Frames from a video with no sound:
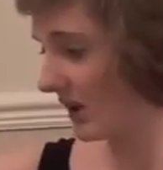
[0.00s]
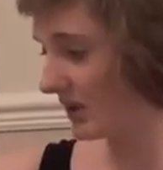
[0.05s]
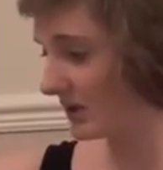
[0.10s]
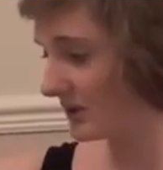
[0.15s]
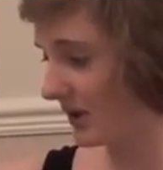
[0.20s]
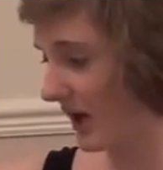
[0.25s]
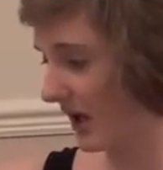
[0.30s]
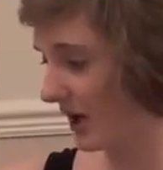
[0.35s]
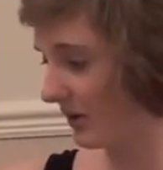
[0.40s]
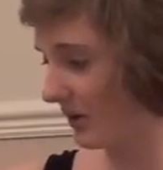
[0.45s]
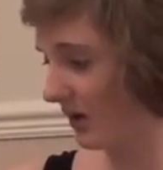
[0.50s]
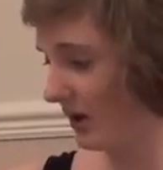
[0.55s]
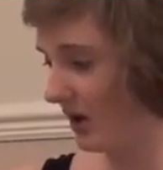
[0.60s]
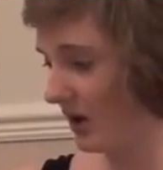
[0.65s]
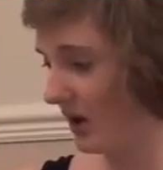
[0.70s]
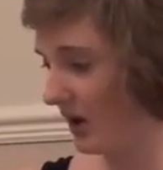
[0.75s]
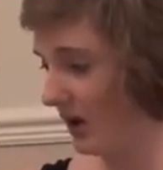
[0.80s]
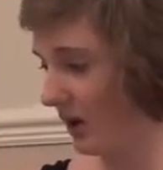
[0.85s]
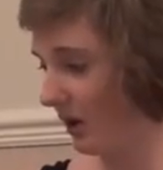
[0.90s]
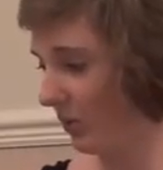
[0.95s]
So
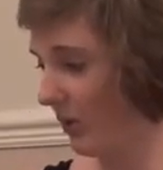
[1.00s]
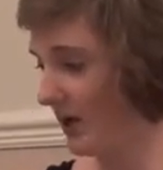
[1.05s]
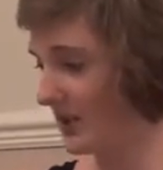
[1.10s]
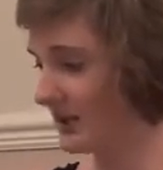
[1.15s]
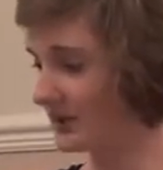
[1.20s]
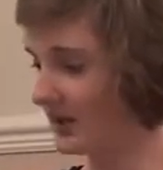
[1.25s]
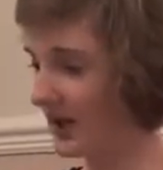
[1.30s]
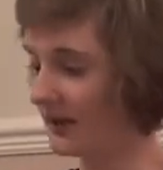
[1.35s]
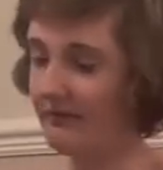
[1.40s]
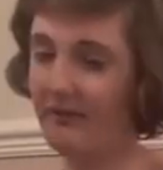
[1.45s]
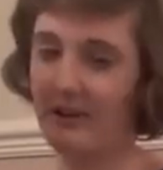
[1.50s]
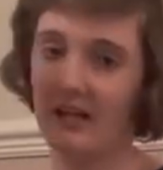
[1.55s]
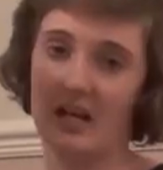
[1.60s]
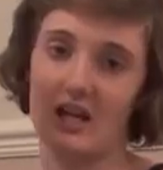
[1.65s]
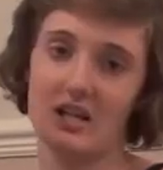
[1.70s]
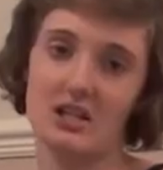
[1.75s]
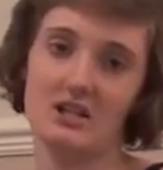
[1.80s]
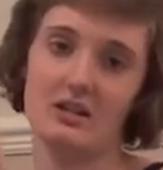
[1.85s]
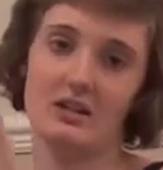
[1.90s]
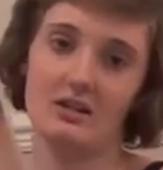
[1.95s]
once I'd
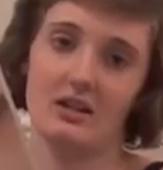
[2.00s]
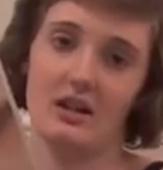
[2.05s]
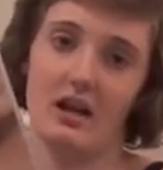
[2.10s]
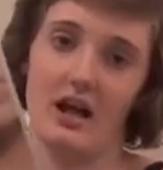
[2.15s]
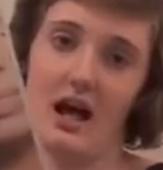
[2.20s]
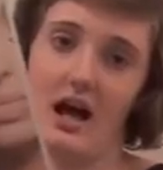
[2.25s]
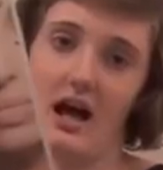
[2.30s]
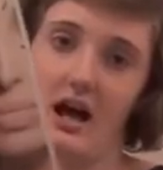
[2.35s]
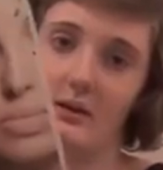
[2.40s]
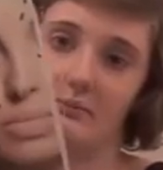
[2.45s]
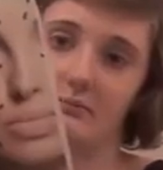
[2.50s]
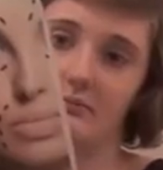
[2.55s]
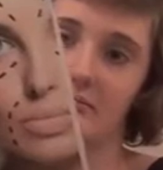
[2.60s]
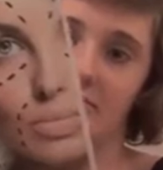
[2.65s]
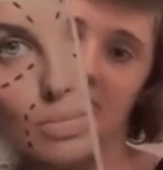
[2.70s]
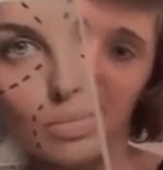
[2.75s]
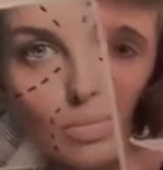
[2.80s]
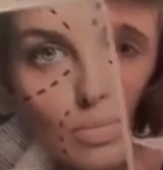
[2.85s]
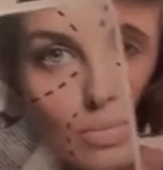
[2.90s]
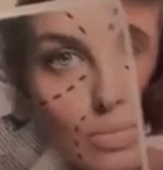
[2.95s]
finished
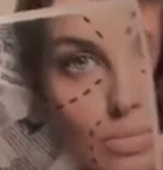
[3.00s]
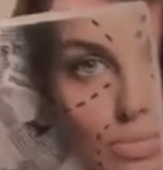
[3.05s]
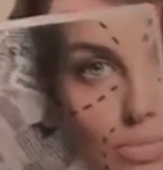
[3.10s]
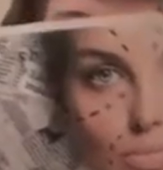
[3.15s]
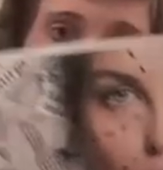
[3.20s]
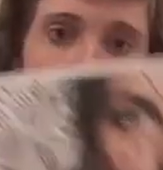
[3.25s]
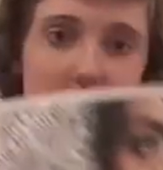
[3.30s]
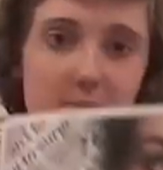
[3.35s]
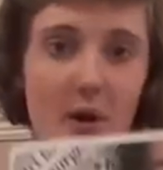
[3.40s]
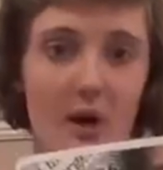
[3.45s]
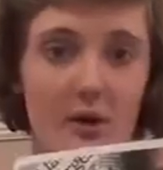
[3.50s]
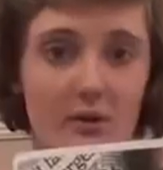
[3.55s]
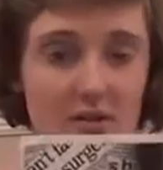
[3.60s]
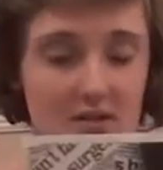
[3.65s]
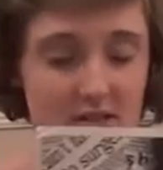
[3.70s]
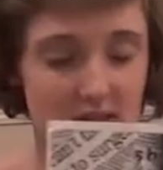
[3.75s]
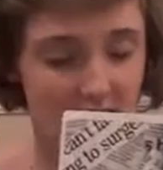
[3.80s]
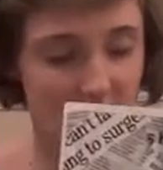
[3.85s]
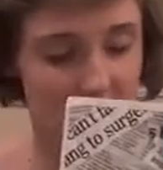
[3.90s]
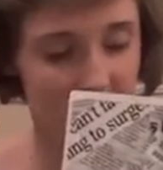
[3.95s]
this
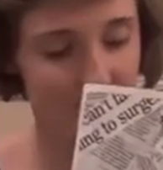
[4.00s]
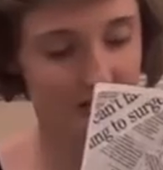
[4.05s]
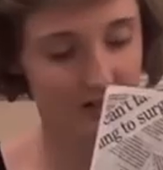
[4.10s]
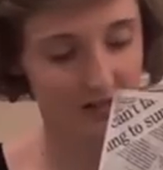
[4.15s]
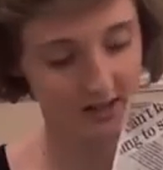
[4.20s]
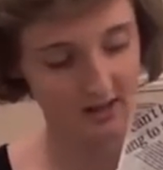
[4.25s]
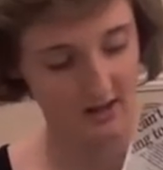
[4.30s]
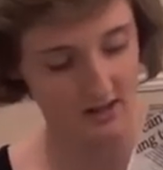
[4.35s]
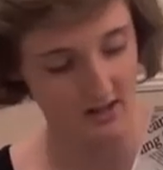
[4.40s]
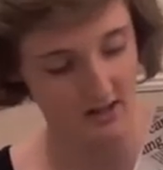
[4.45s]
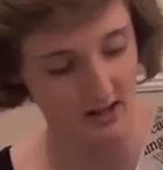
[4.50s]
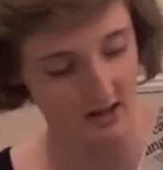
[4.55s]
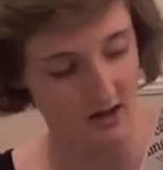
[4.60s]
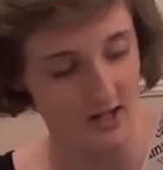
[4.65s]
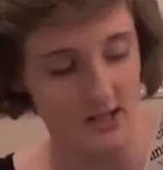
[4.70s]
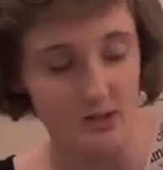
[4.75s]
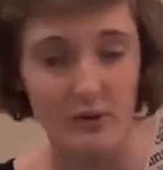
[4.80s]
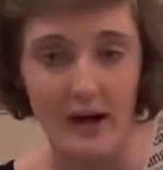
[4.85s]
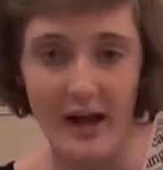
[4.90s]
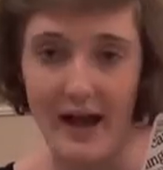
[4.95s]
poster, I
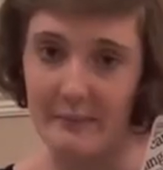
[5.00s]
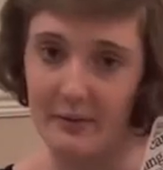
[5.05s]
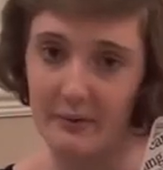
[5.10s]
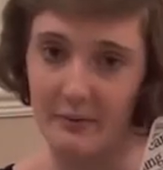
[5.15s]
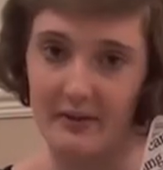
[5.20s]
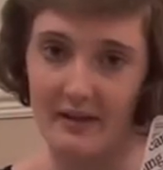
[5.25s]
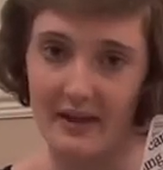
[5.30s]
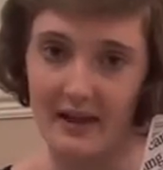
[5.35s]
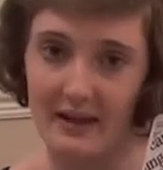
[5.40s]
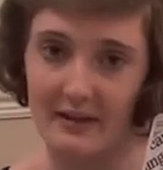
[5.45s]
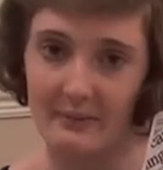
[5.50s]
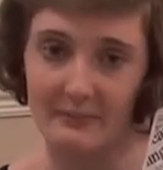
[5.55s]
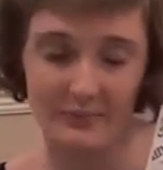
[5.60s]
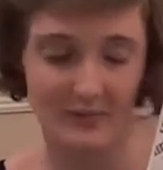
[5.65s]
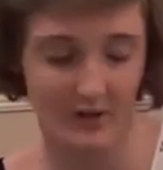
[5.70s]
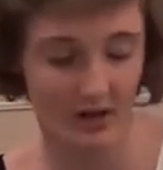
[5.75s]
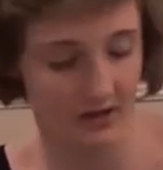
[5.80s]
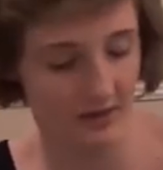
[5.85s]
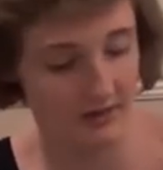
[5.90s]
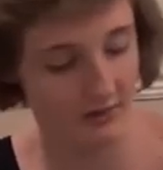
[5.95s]
was quite happy with it.
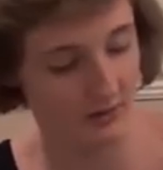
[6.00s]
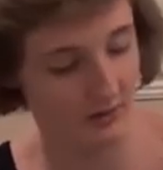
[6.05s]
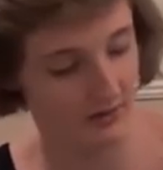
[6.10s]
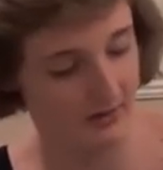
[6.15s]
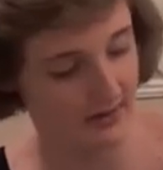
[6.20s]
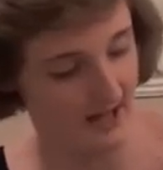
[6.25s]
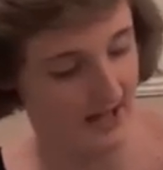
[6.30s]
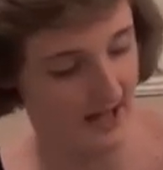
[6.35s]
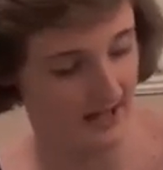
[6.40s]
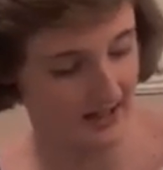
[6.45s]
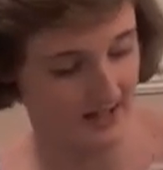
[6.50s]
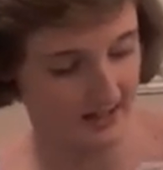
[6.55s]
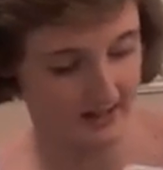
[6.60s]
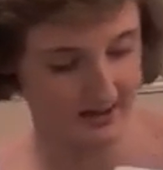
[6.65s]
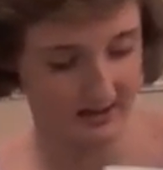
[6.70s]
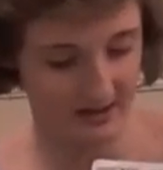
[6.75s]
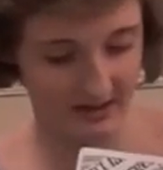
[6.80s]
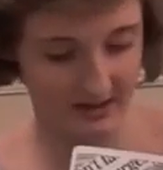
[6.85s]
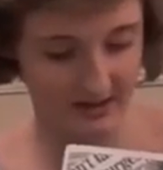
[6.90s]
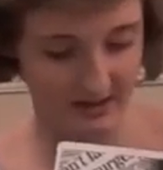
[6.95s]
I thought that
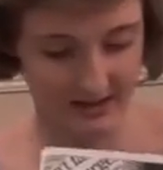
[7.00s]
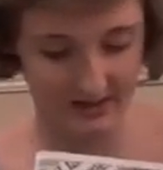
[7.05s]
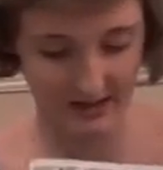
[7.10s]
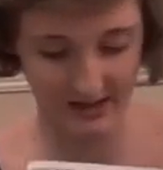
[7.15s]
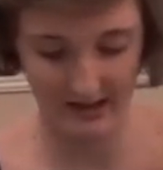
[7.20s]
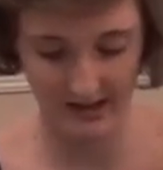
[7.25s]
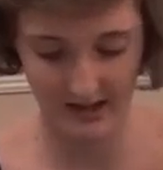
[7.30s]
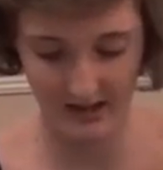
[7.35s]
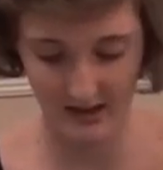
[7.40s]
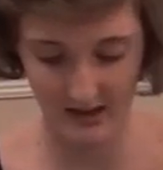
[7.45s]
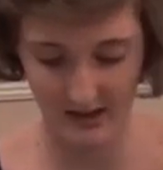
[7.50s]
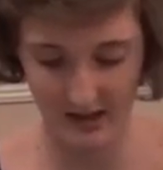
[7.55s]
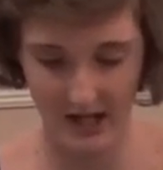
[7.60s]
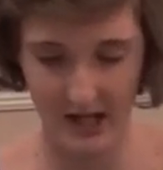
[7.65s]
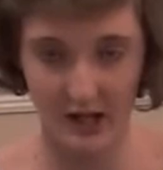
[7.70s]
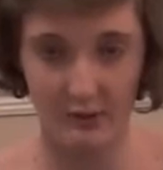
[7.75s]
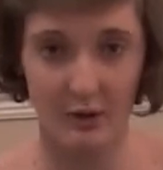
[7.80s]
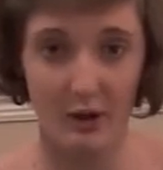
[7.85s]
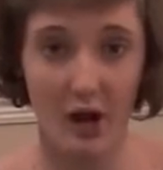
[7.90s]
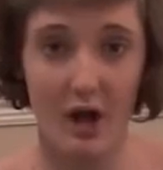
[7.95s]

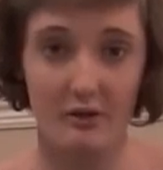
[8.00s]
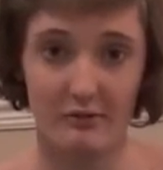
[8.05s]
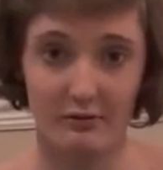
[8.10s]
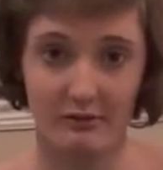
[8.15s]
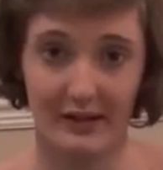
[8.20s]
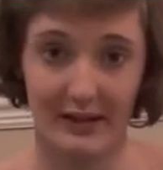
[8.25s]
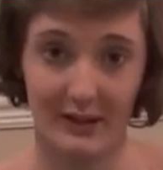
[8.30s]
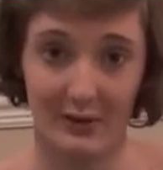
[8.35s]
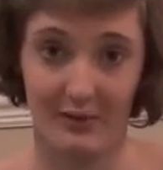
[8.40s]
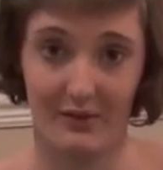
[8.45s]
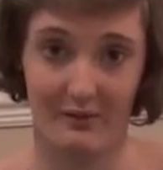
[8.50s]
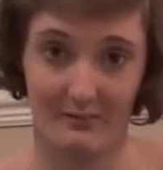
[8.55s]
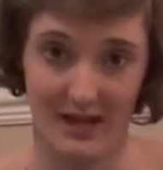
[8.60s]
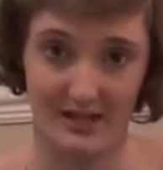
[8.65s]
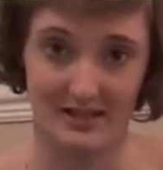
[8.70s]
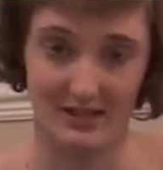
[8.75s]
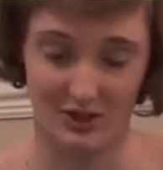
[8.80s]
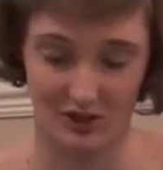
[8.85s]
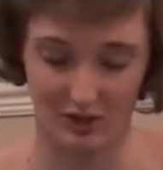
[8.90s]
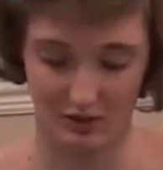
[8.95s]
it hopefully got the
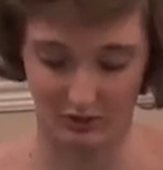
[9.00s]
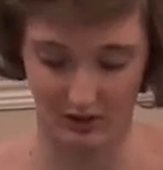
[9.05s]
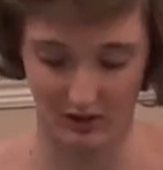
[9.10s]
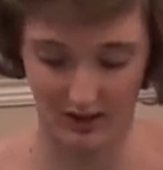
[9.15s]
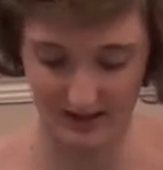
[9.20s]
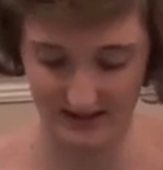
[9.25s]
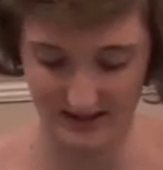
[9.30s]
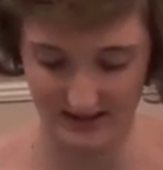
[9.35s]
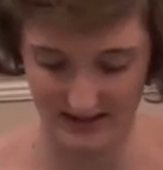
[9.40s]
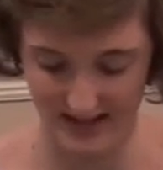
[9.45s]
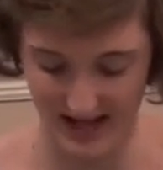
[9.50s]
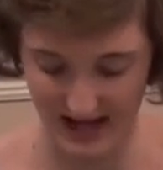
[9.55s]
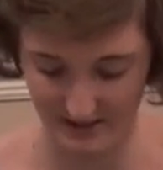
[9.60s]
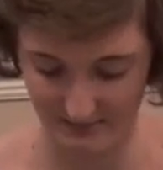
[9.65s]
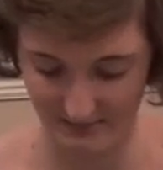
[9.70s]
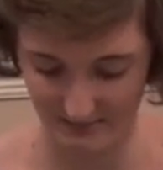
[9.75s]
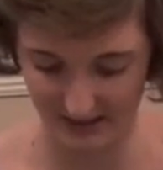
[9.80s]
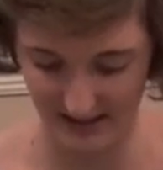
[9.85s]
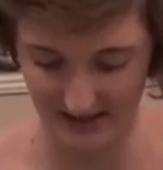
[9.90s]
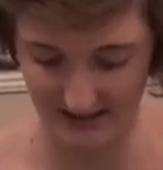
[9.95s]
message across that
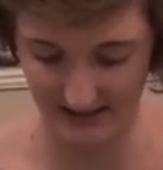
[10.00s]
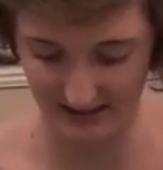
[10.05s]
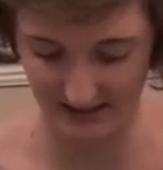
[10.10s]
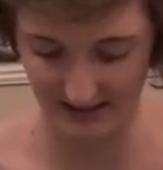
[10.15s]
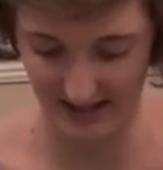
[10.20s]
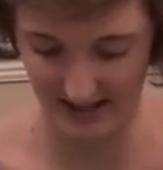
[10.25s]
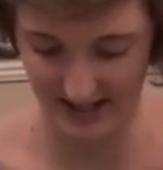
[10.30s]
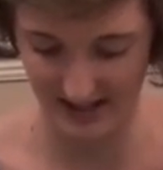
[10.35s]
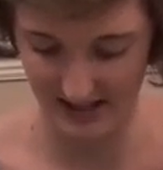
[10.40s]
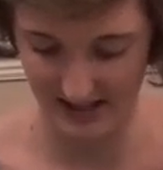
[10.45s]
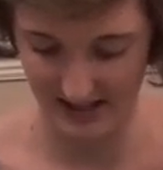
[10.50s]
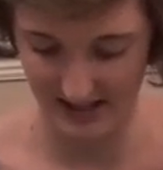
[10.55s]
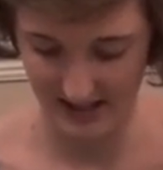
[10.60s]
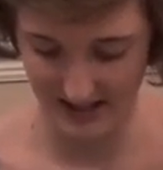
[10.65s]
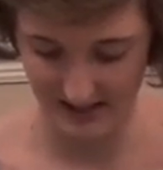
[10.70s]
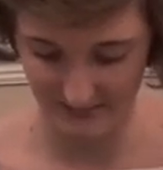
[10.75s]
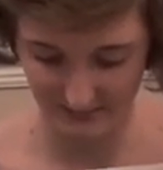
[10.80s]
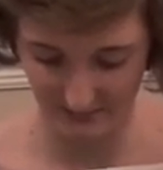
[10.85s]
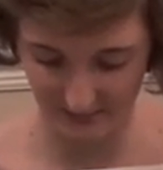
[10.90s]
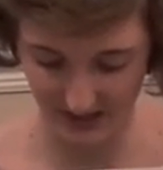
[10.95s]
basically
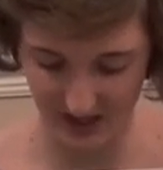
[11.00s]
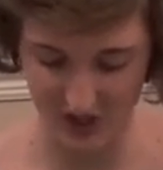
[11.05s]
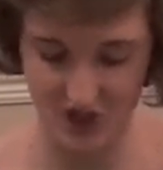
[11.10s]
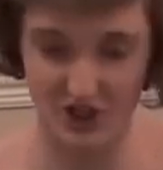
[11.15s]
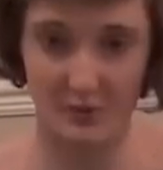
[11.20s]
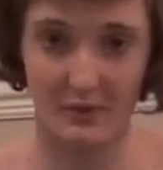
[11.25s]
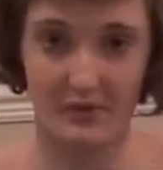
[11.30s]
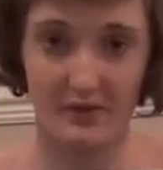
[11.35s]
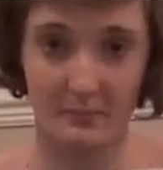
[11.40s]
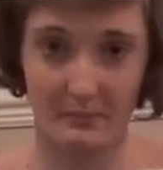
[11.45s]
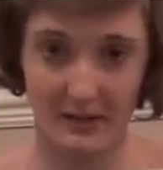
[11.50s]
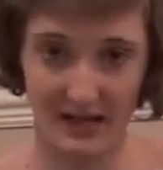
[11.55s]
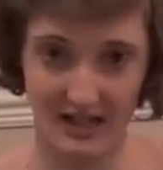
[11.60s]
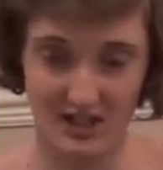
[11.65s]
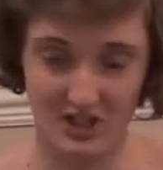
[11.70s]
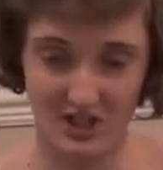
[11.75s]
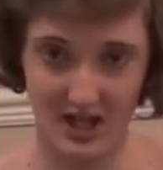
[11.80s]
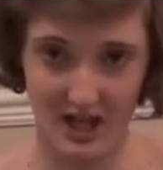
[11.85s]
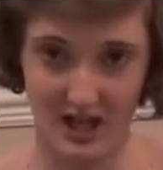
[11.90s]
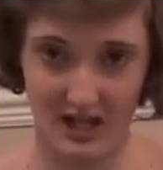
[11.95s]
it's to do with the
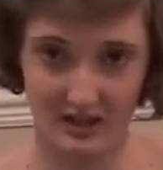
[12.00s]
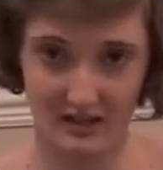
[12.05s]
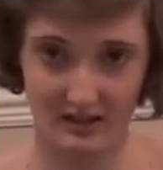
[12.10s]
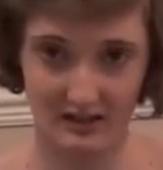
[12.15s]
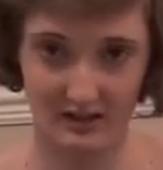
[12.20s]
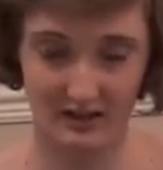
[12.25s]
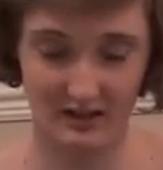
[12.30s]
media,